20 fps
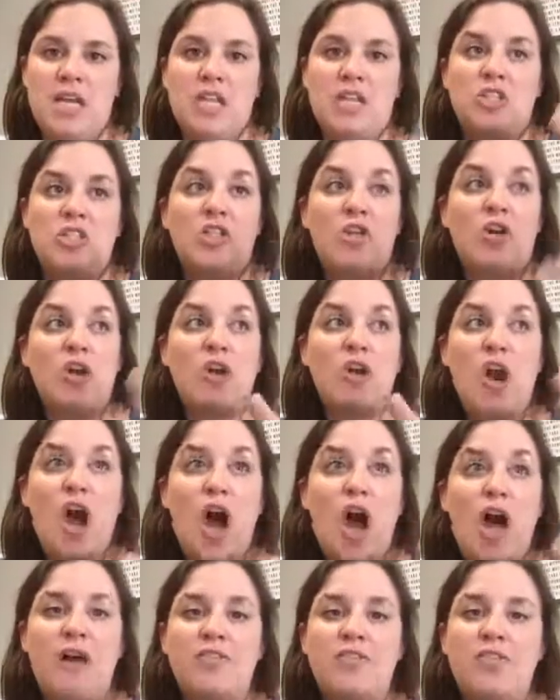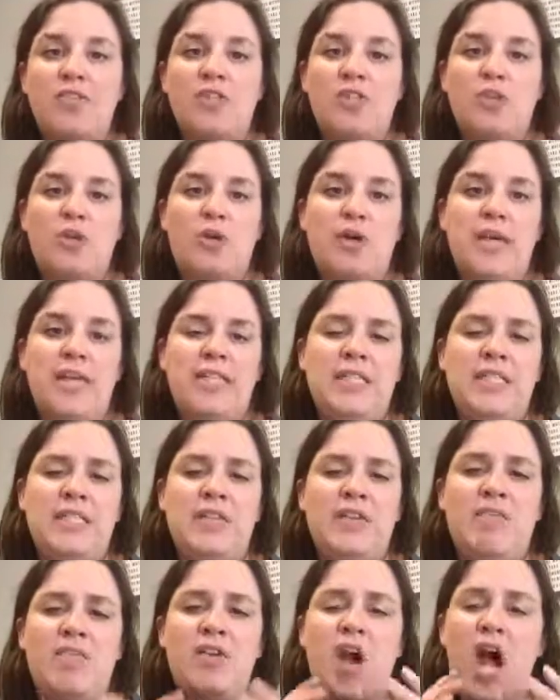Turn off the screens.
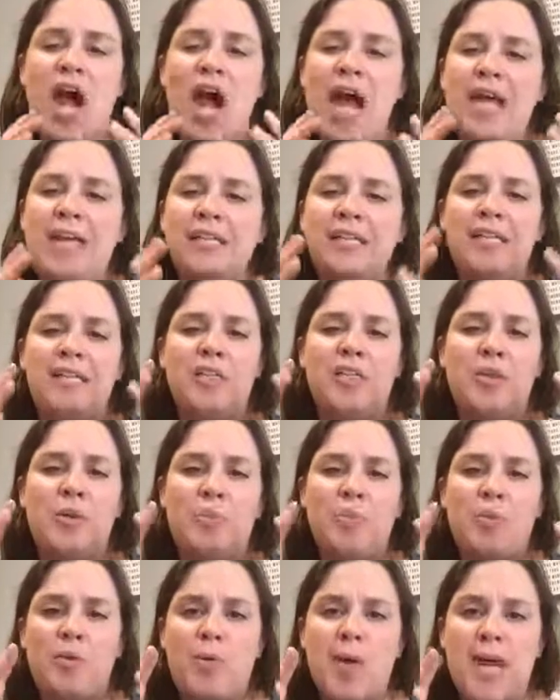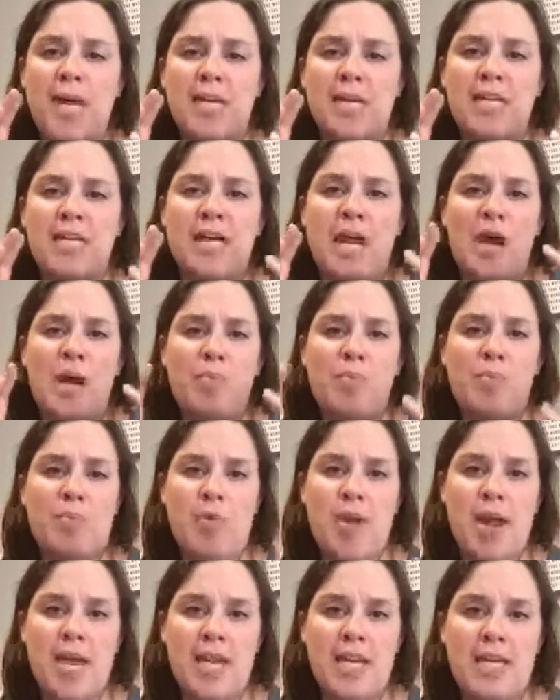Give your eyes and your brain a
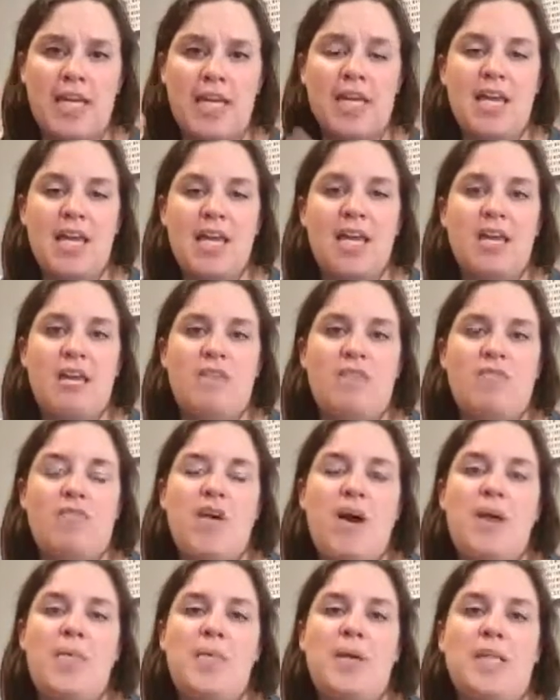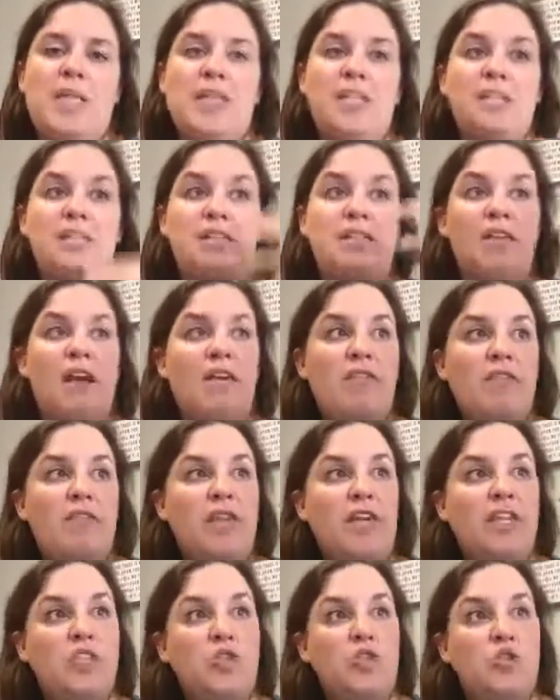break from the stuff
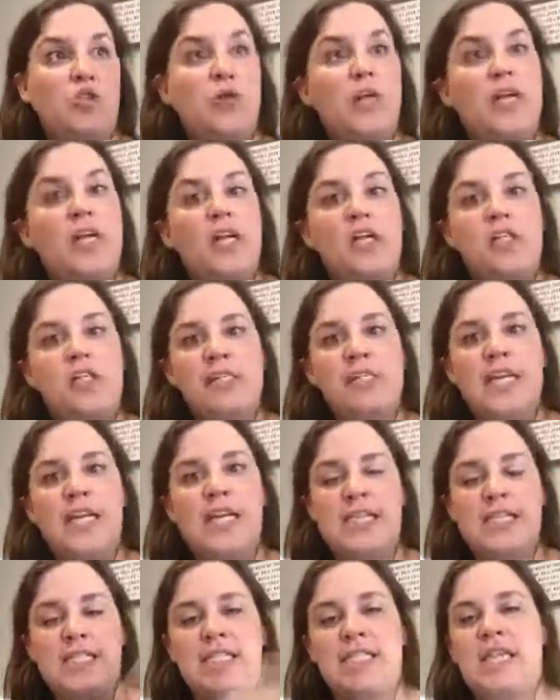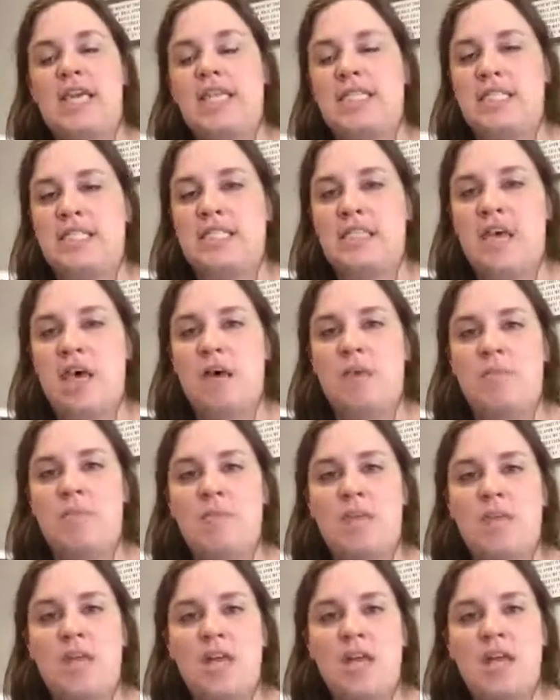that triggers and excites
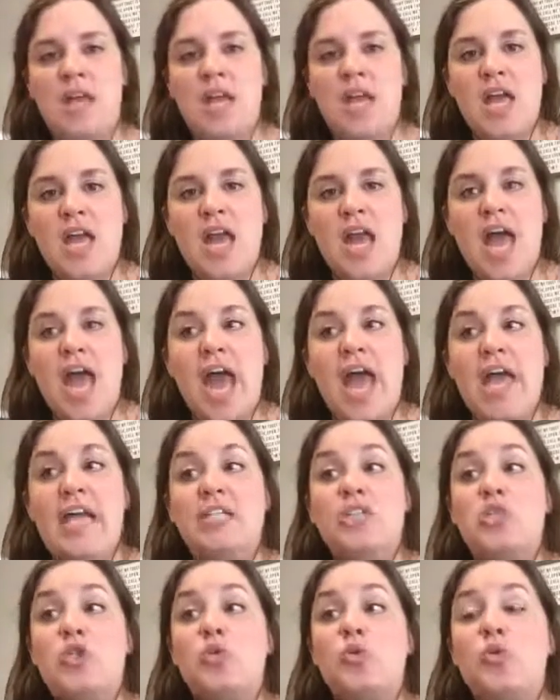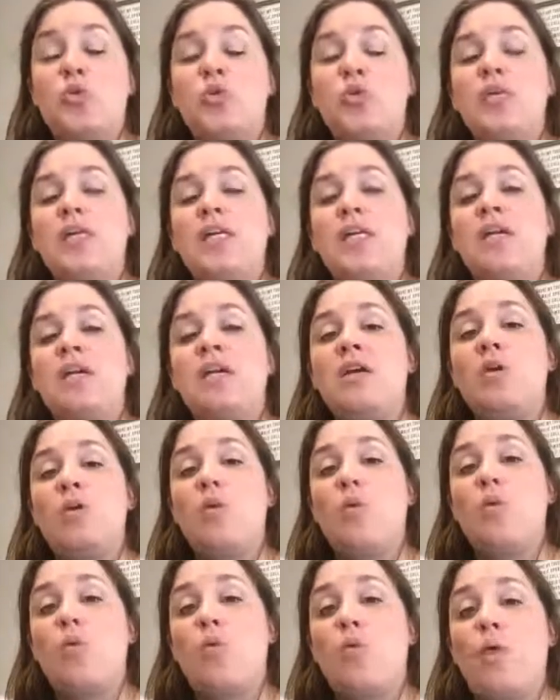them, and truly
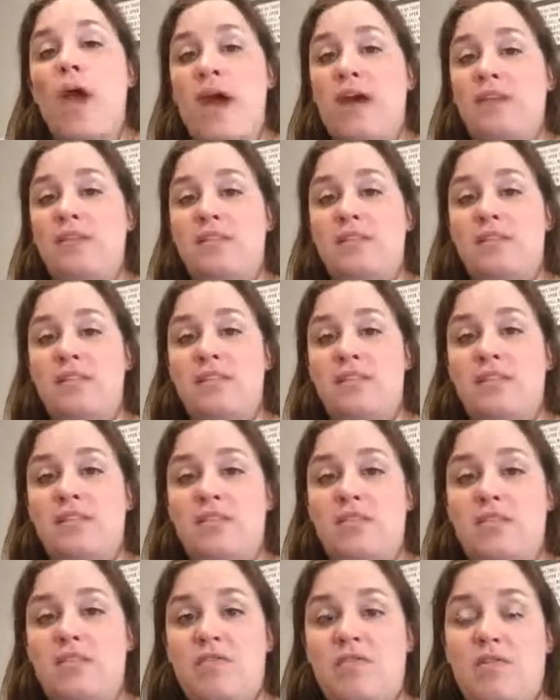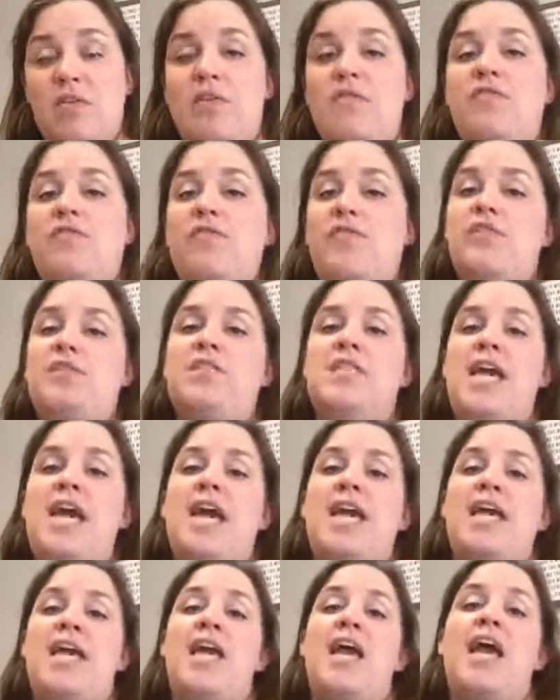rest for a full
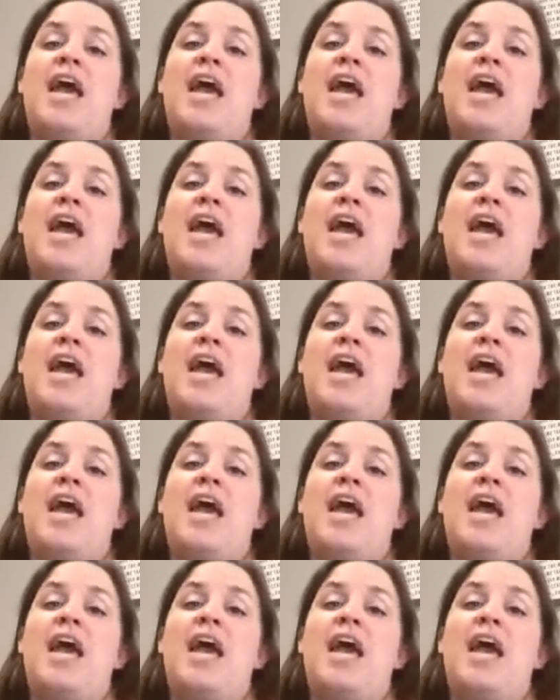day,